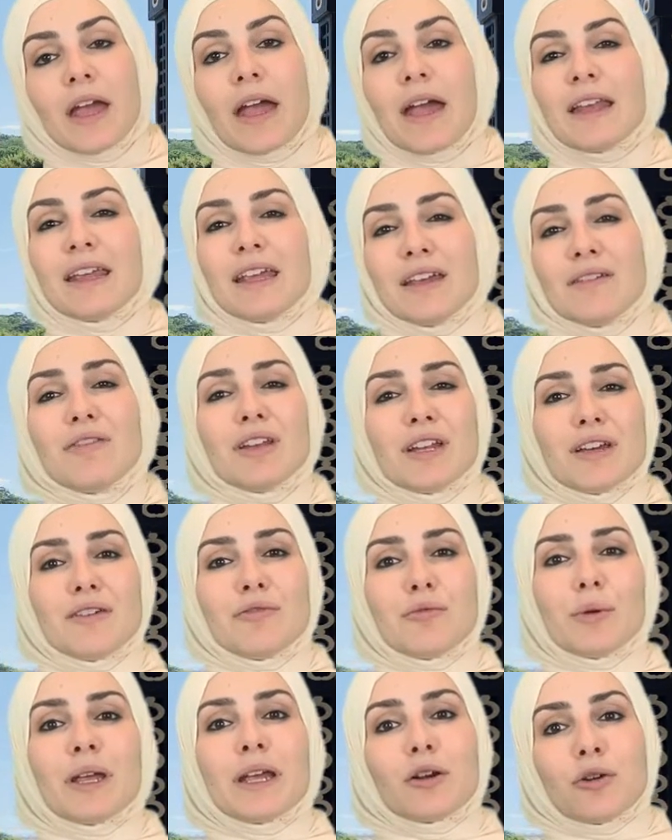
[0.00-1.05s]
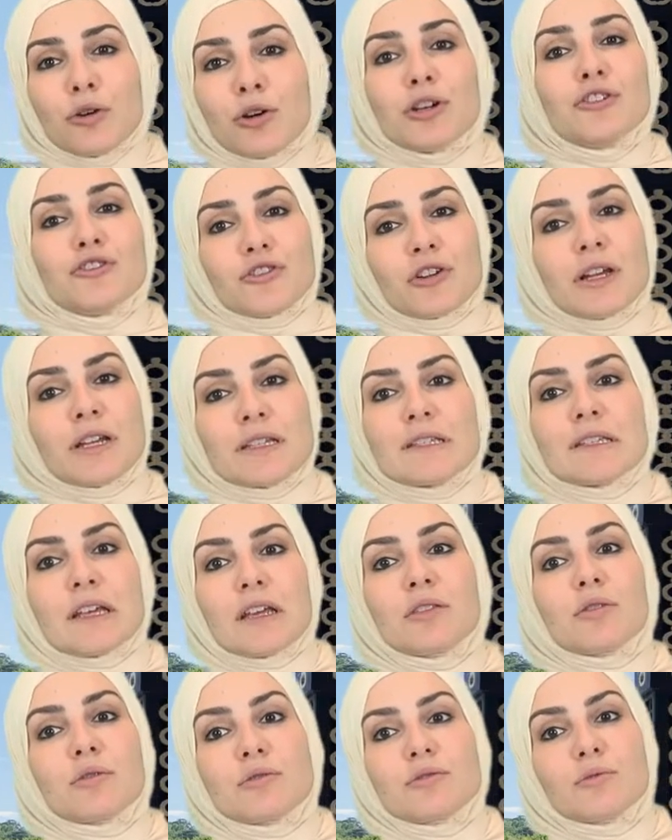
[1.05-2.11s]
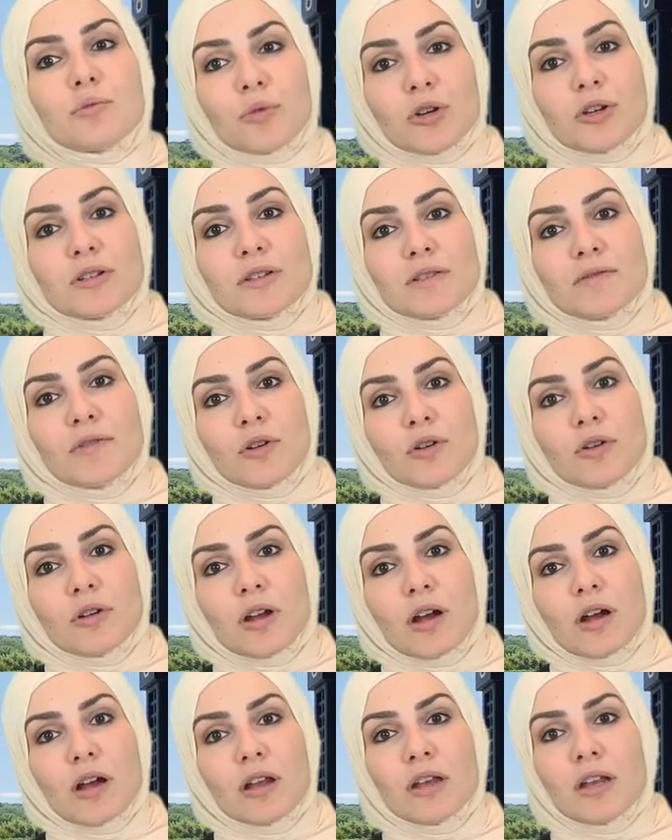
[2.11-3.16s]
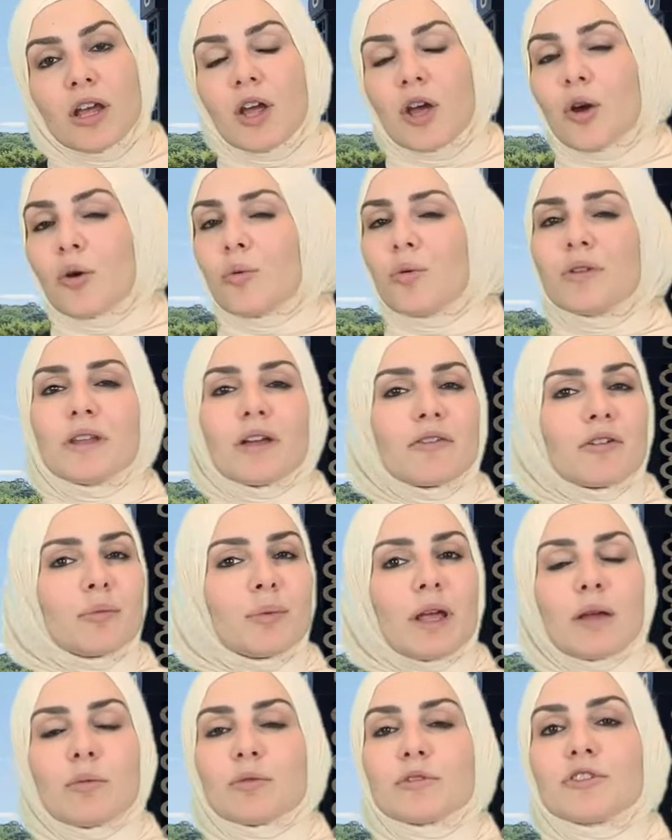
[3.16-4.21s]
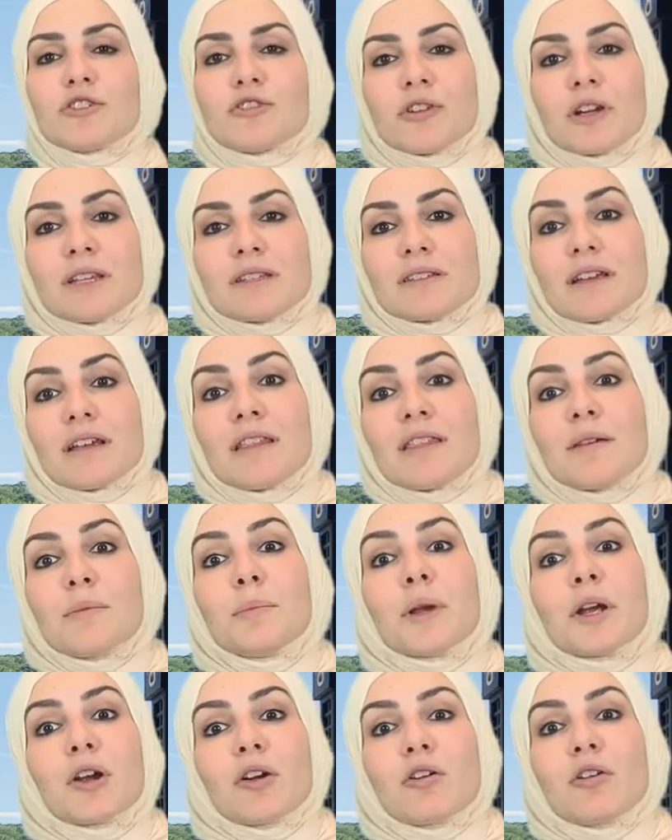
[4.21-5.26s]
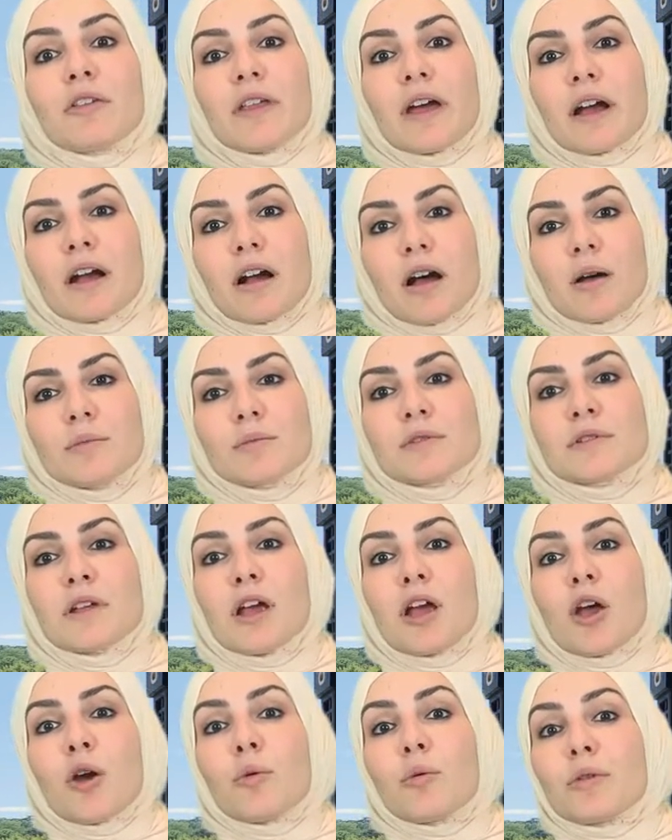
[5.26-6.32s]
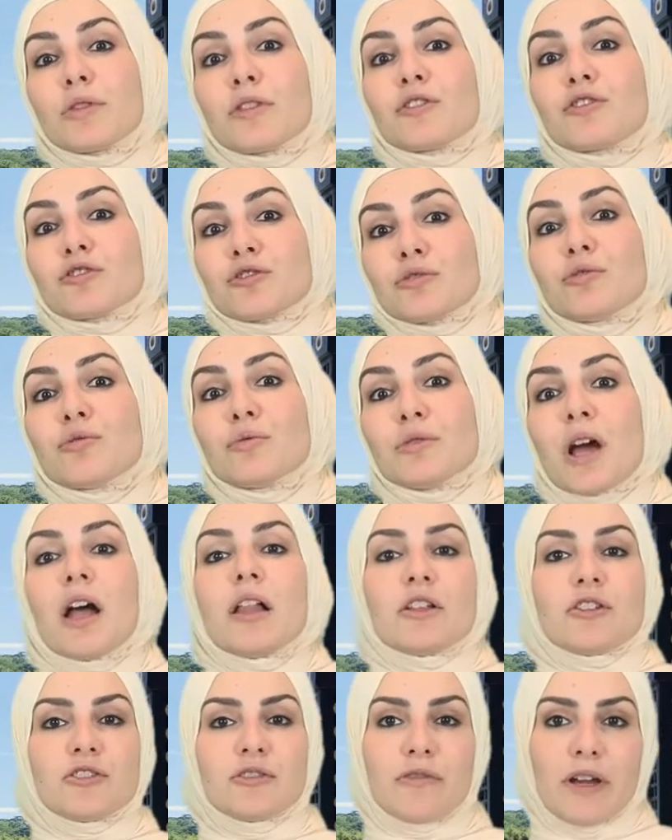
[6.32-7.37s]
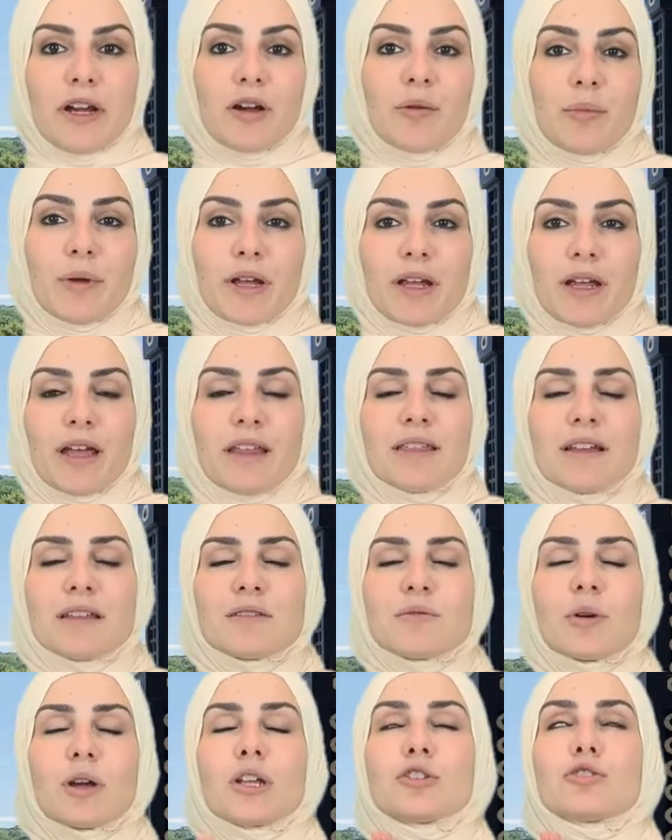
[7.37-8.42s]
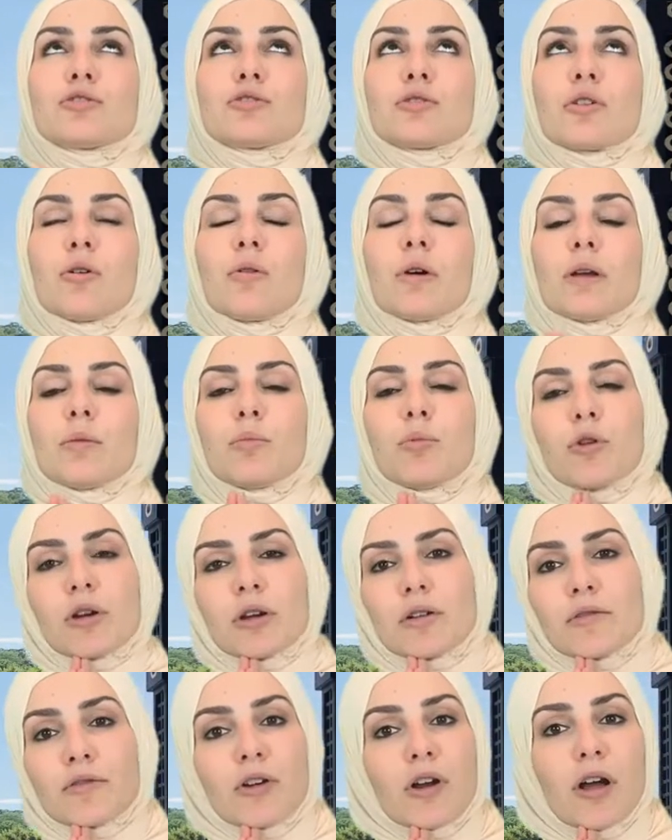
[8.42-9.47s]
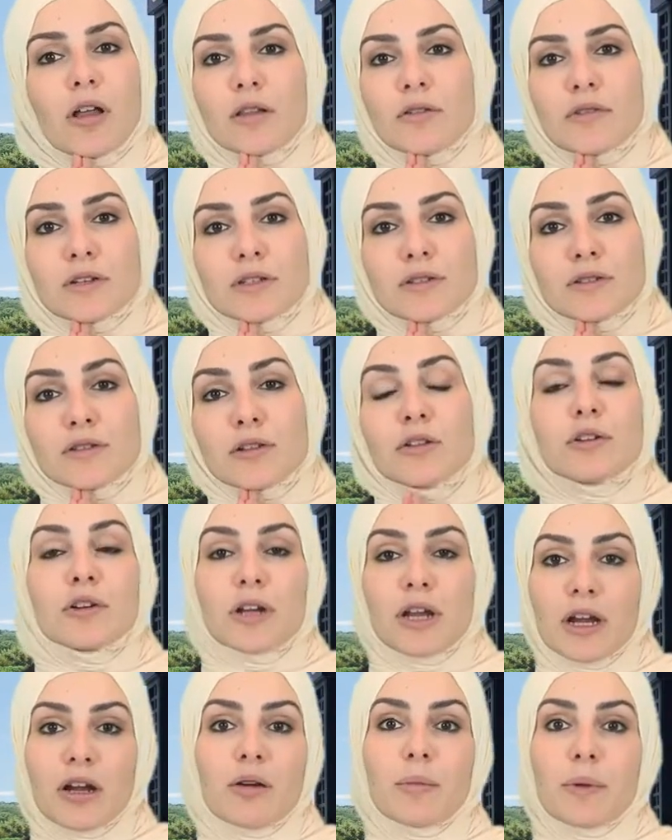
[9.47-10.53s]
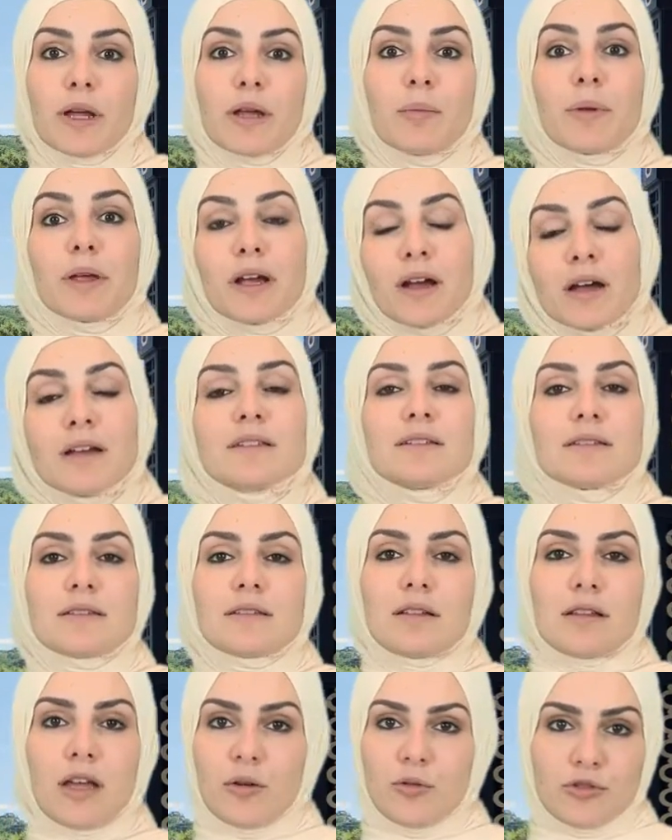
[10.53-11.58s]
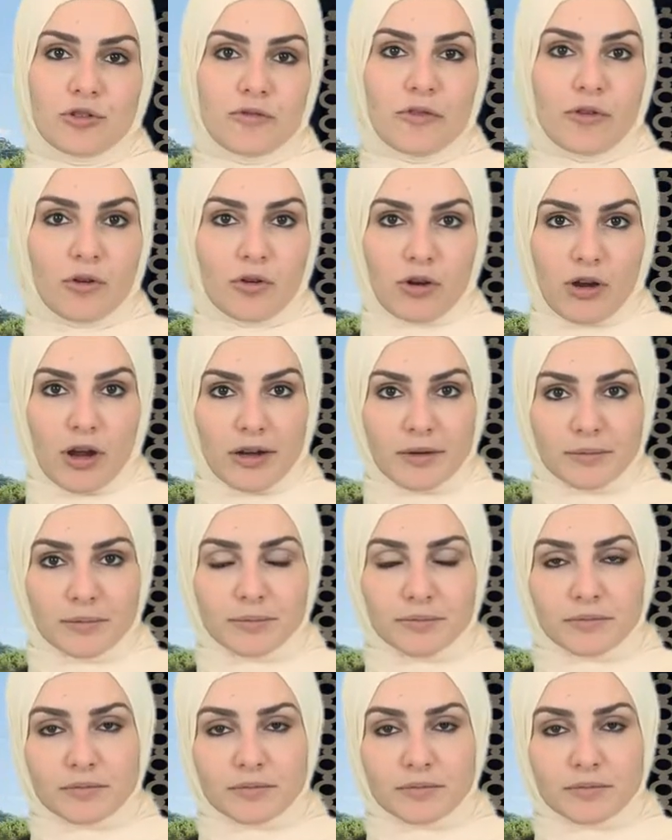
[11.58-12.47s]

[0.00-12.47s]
And even if we could translate those words of the Quran, we'll never be able to translate the miracle that comes with the true knowledge of Arabic. And that's why it's so important for all of us to learn Arabic, because it's the language of the Quran.